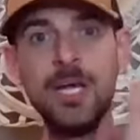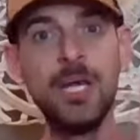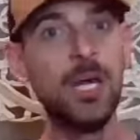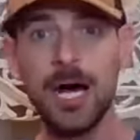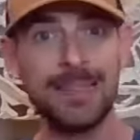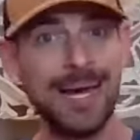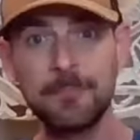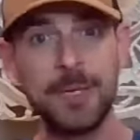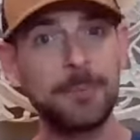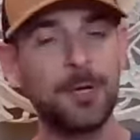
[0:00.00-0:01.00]
A lot
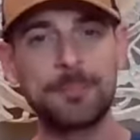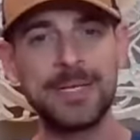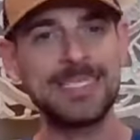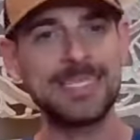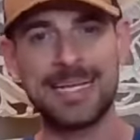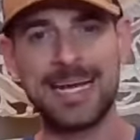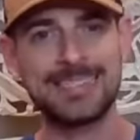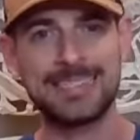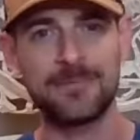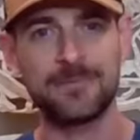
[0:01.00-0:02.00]
of people are busy, they
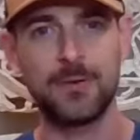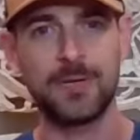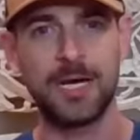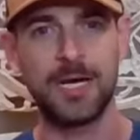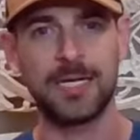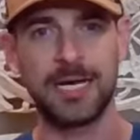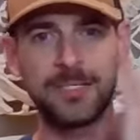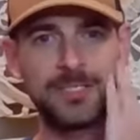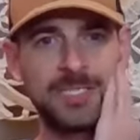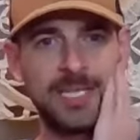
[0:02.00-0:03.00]
got stuff going on. I
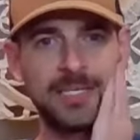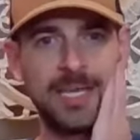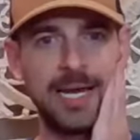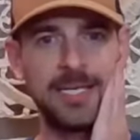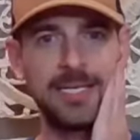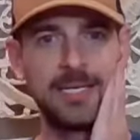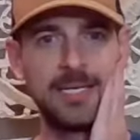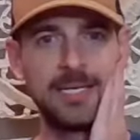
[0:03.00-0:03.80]
understand that.